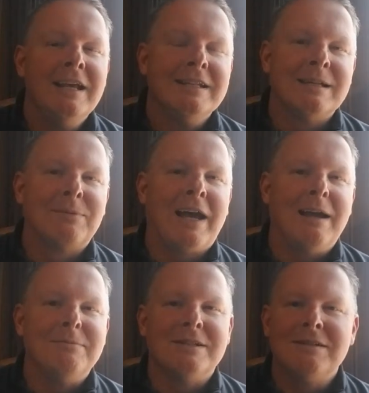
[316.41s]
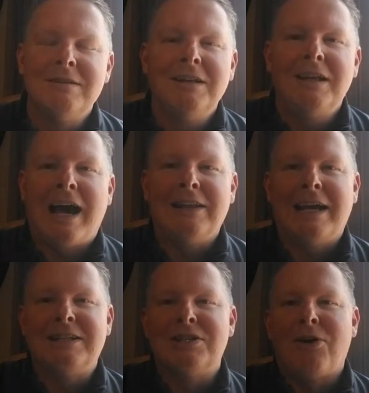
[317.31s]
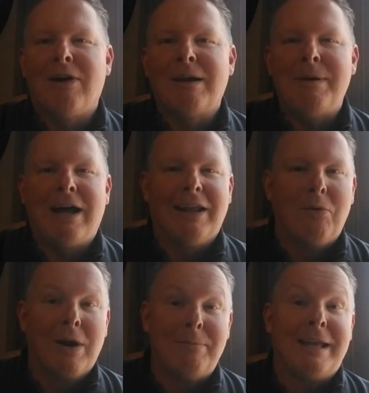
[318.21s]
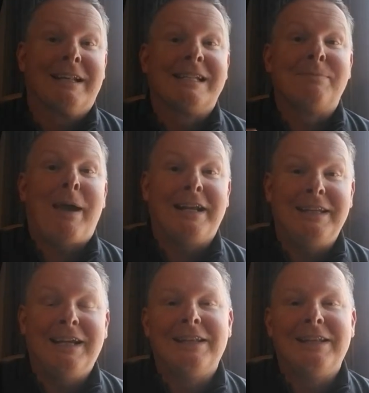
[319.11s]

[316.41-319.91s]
Sometimes I like to talk about like what I'm expecting,